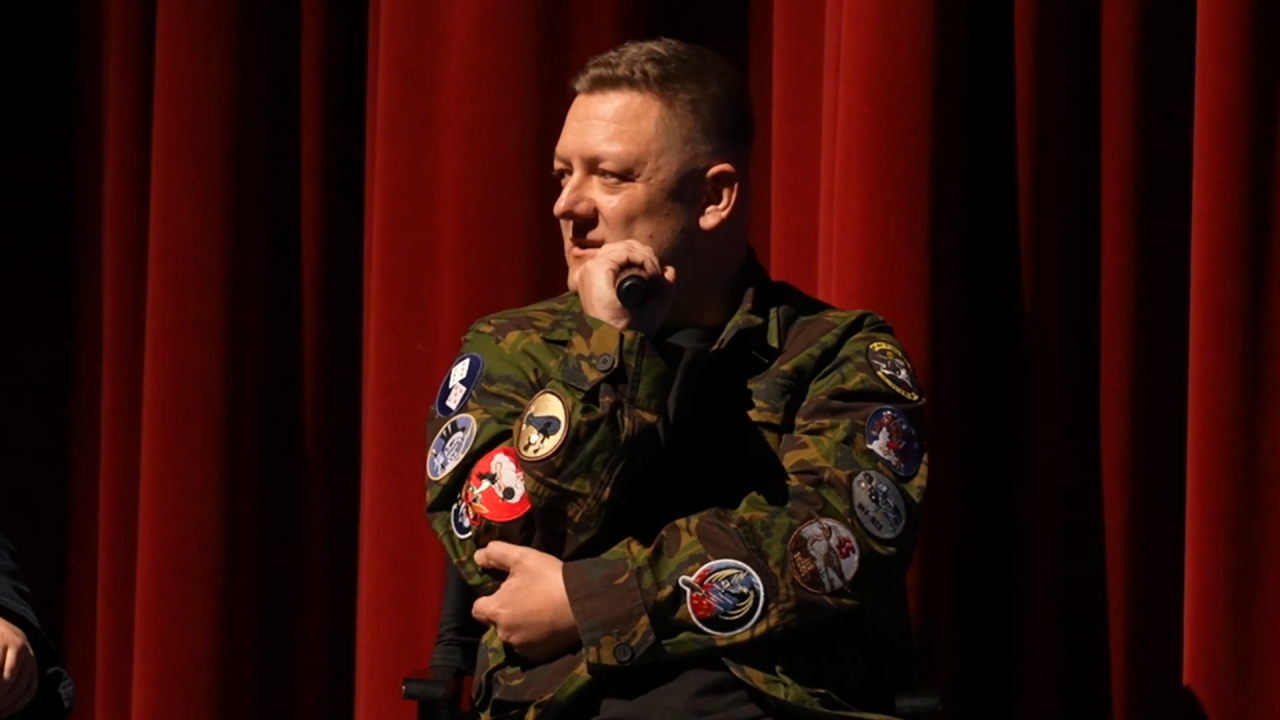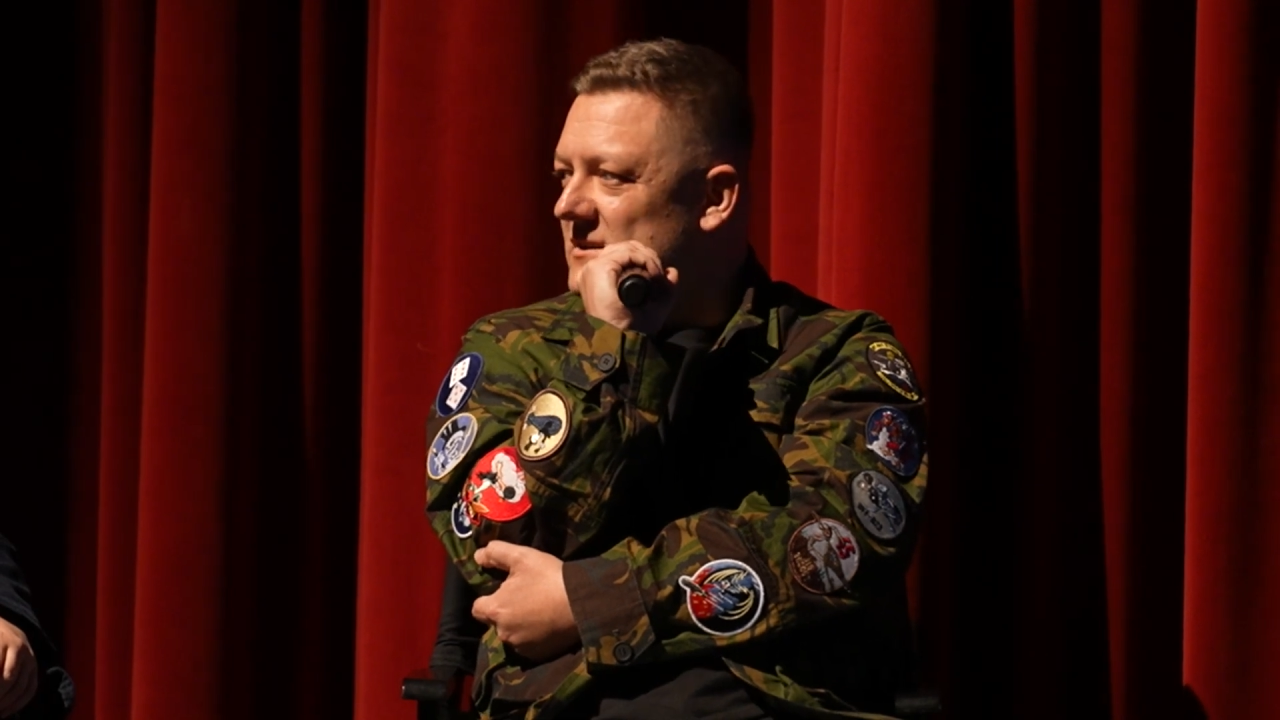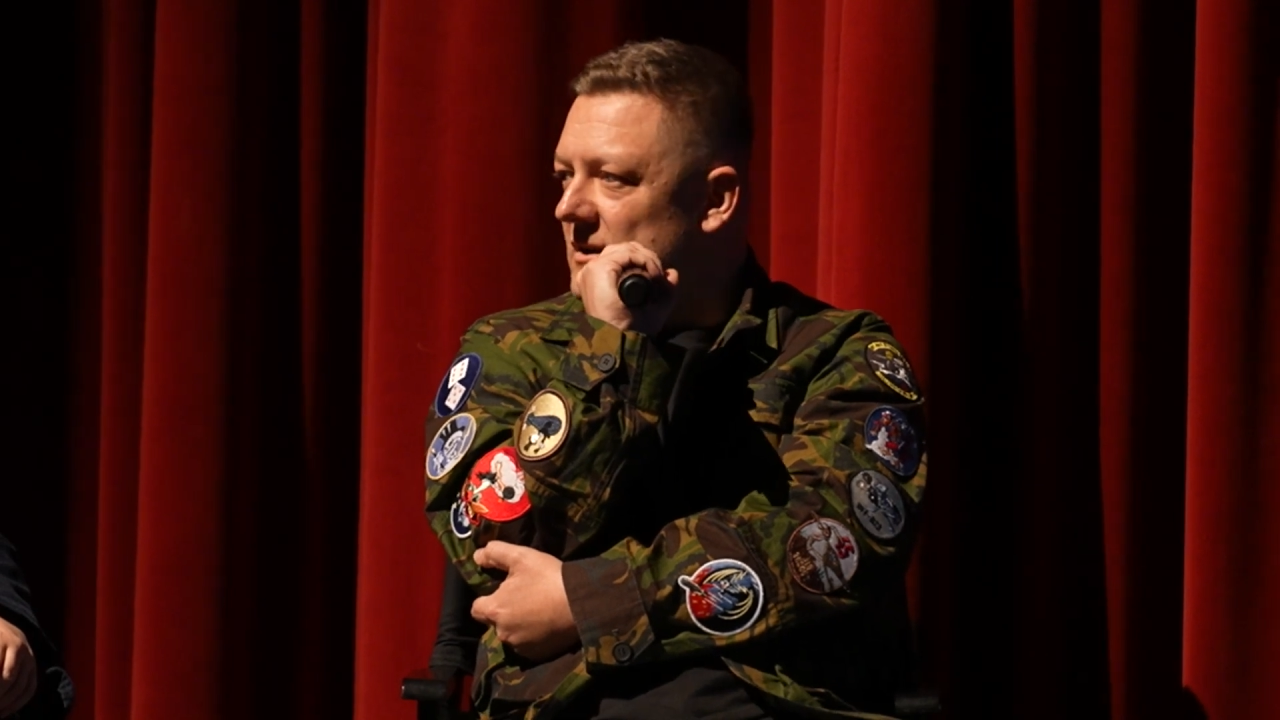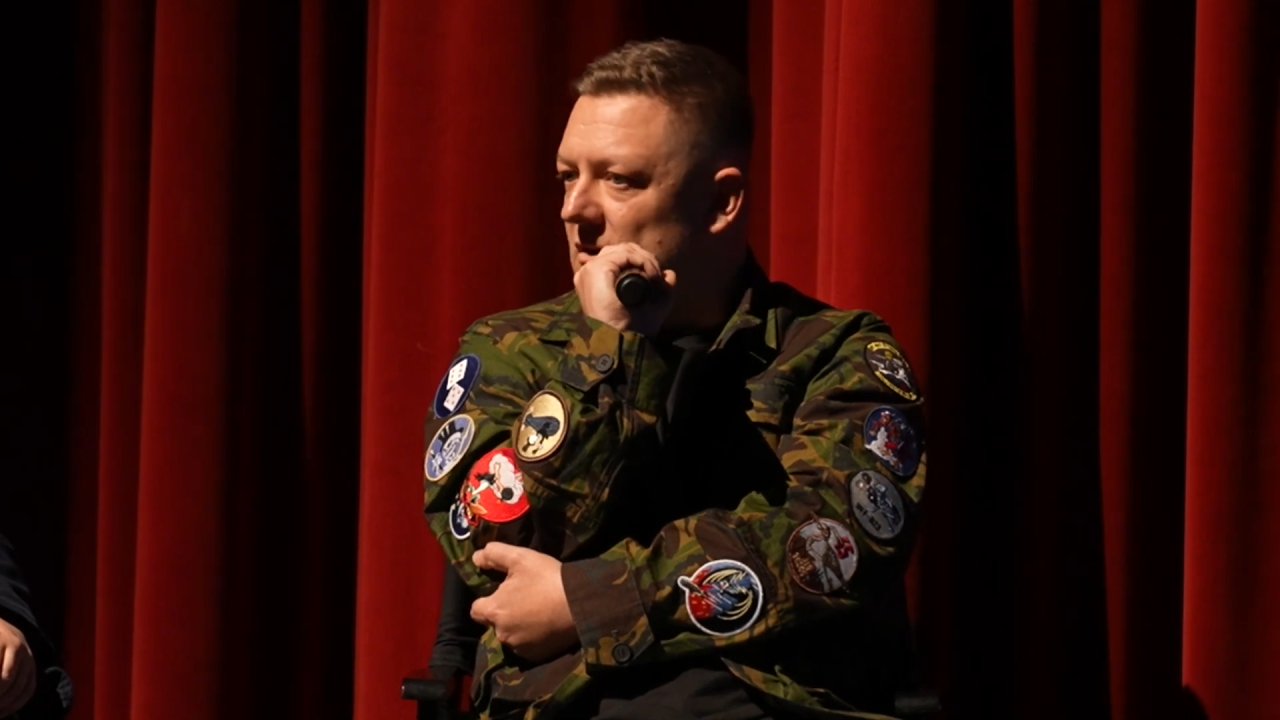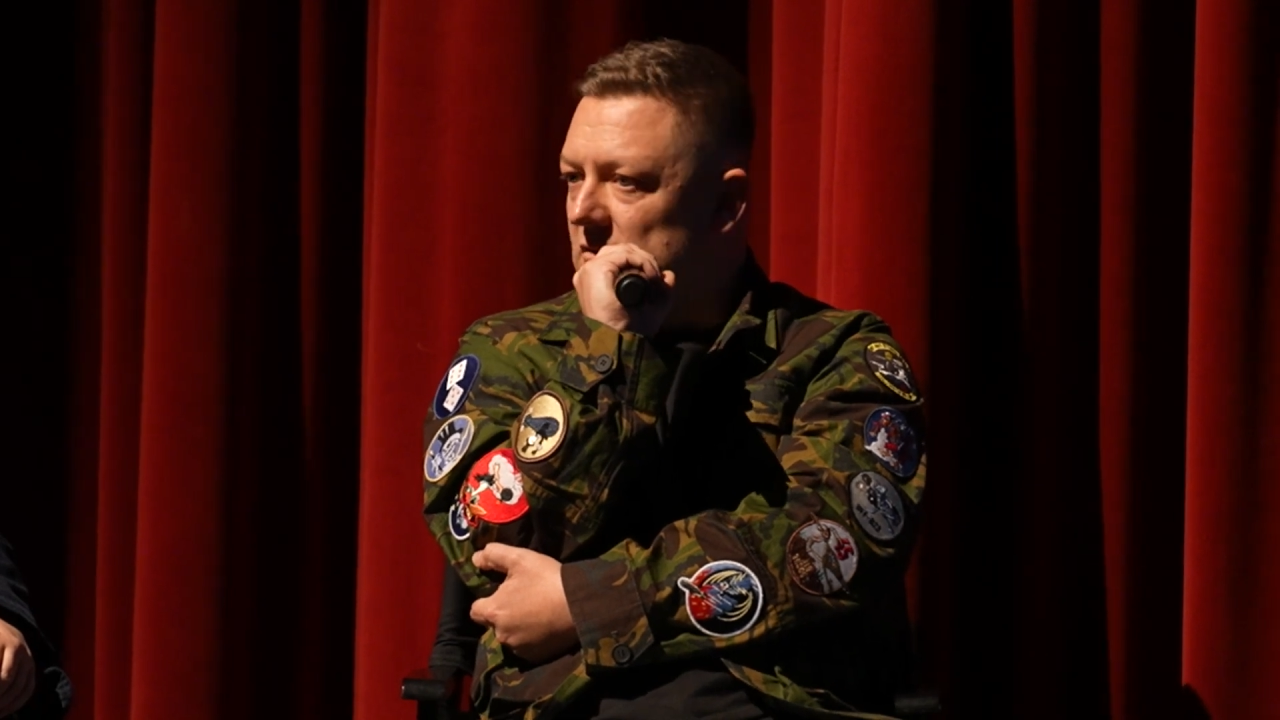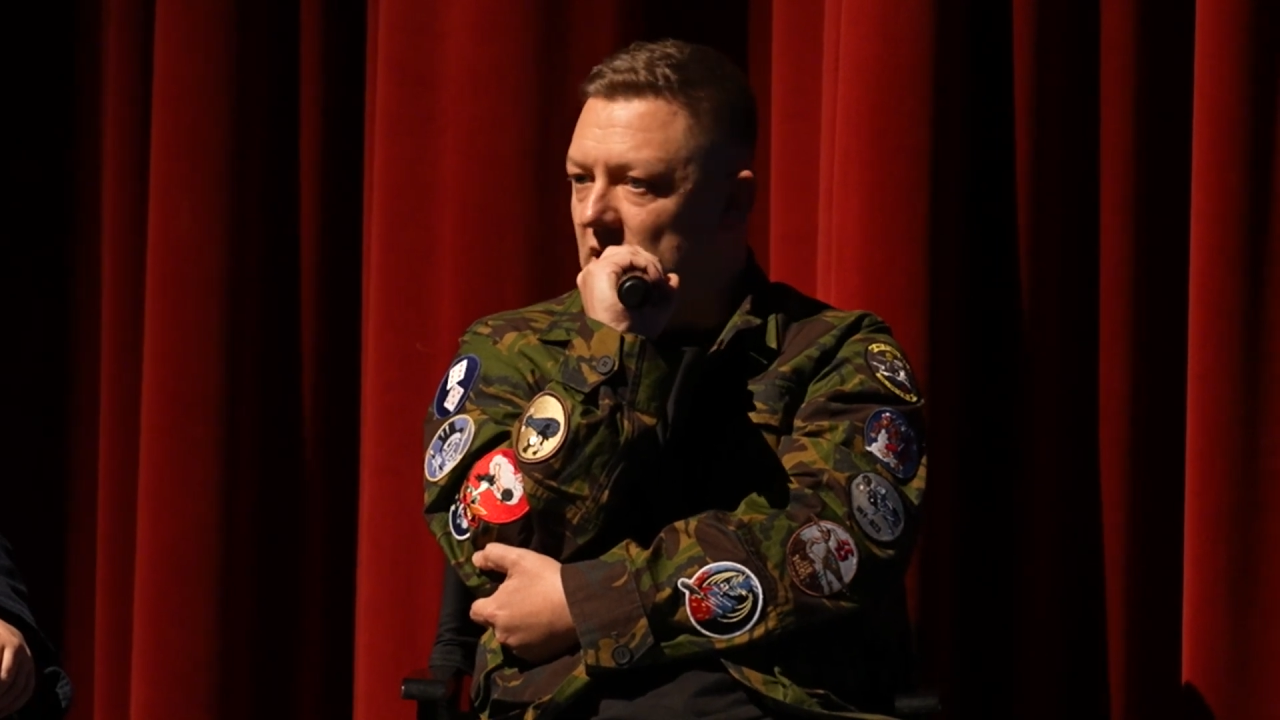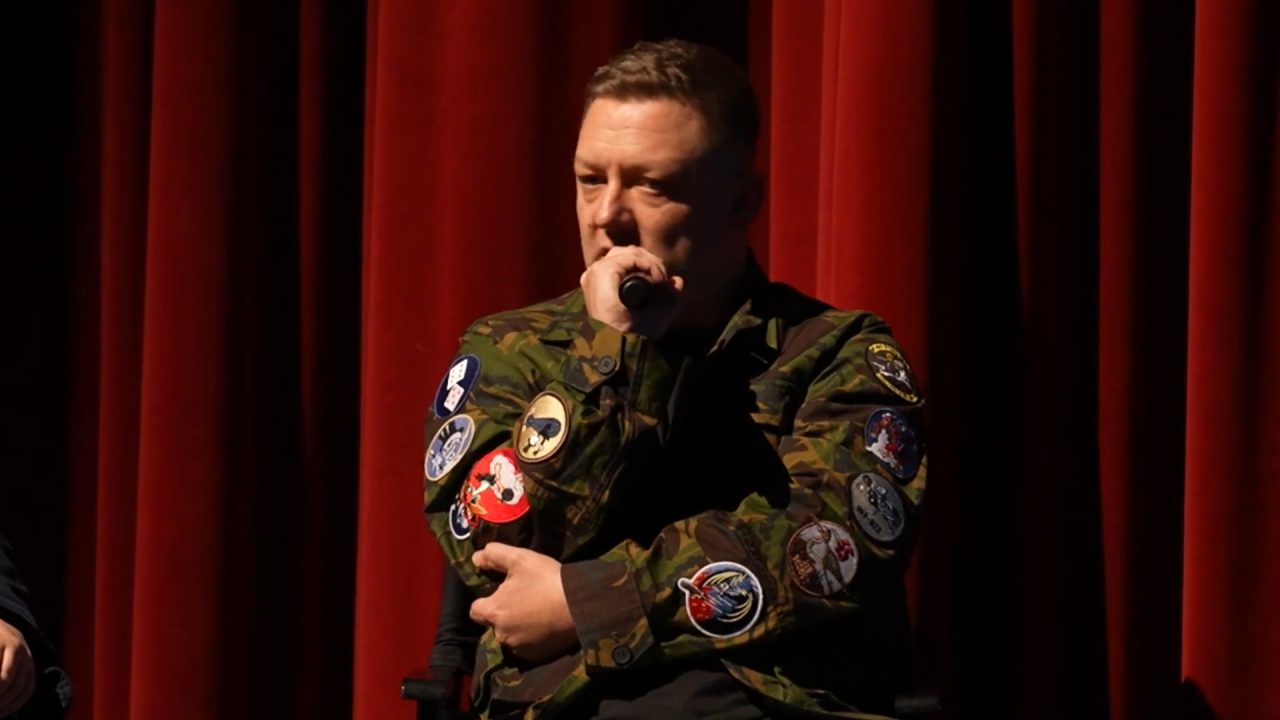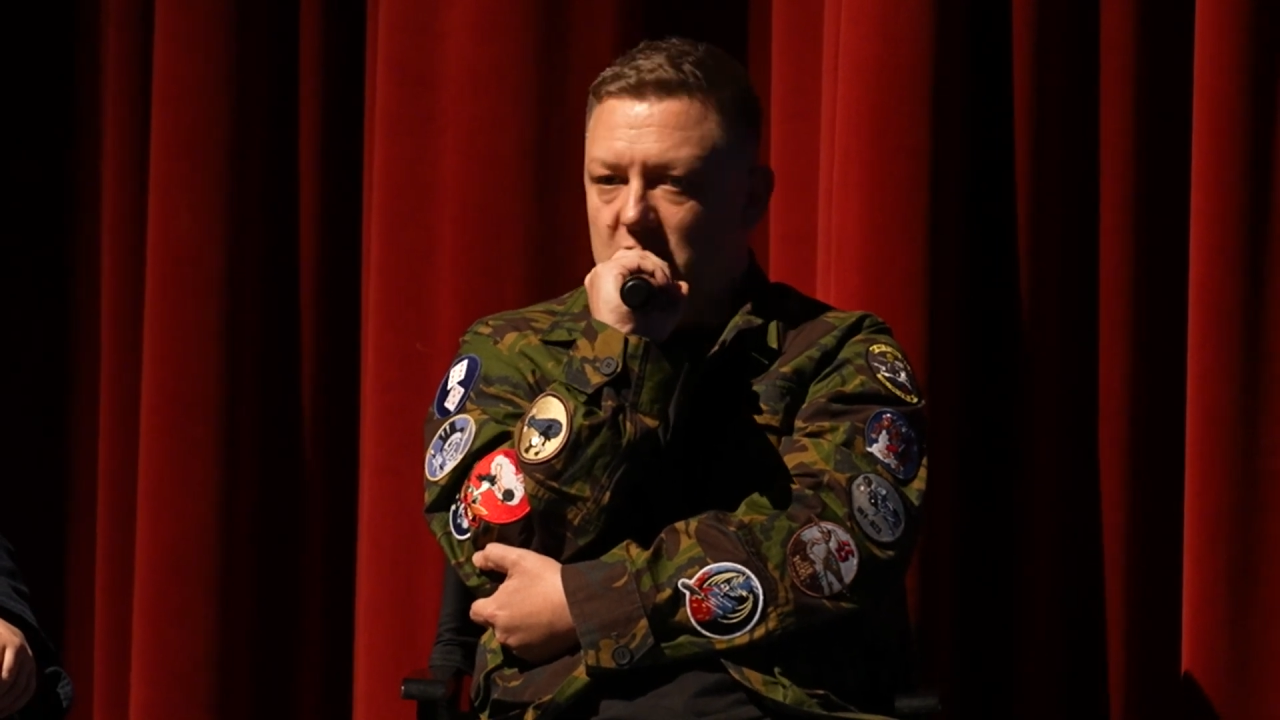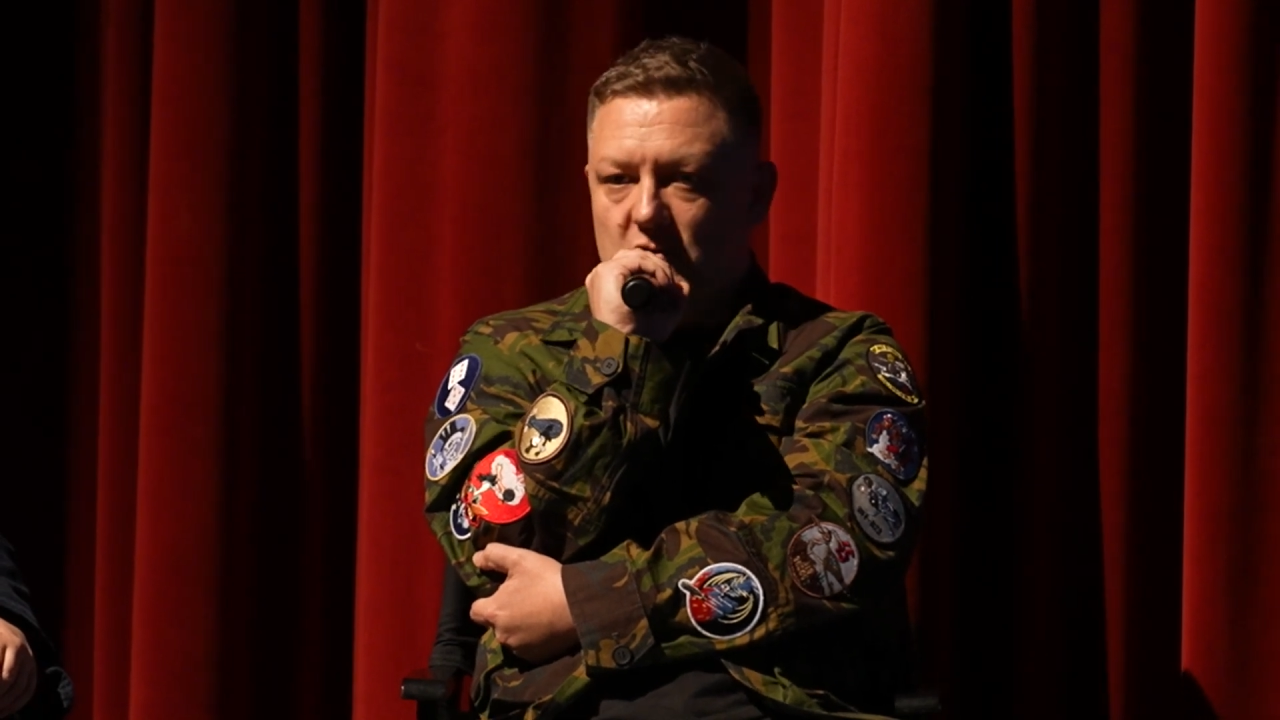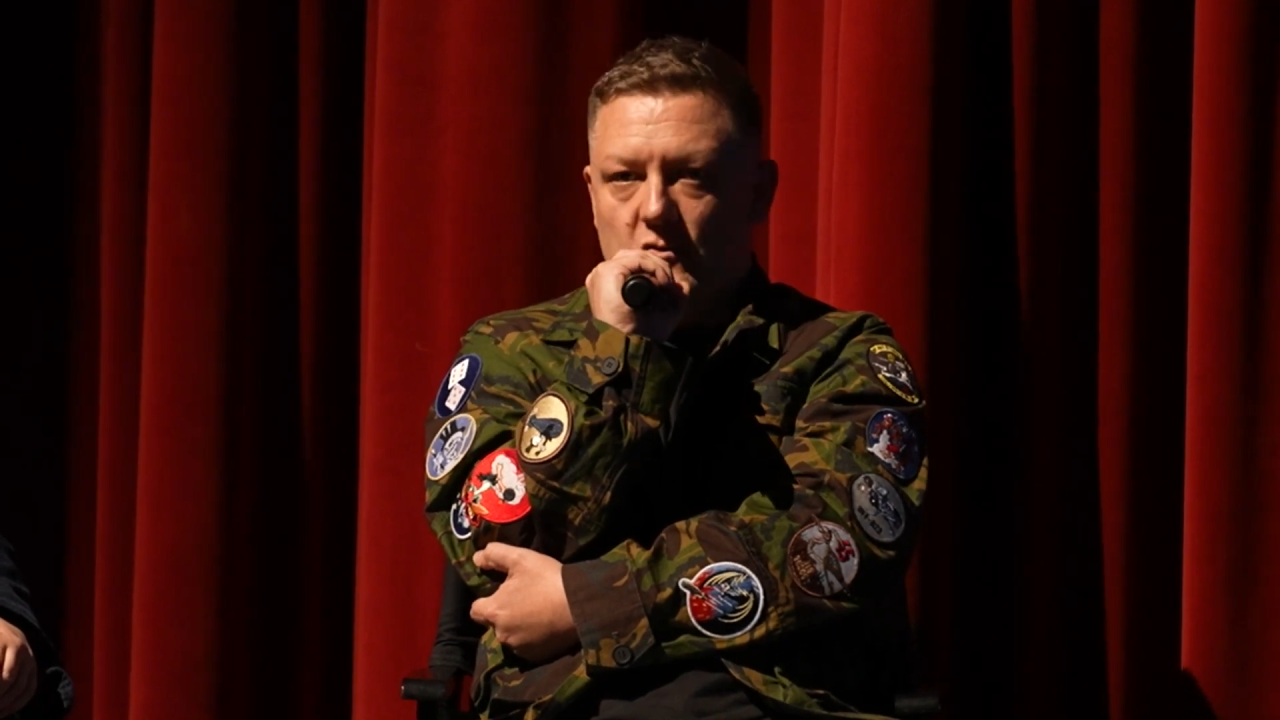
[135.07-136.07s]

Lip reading: Like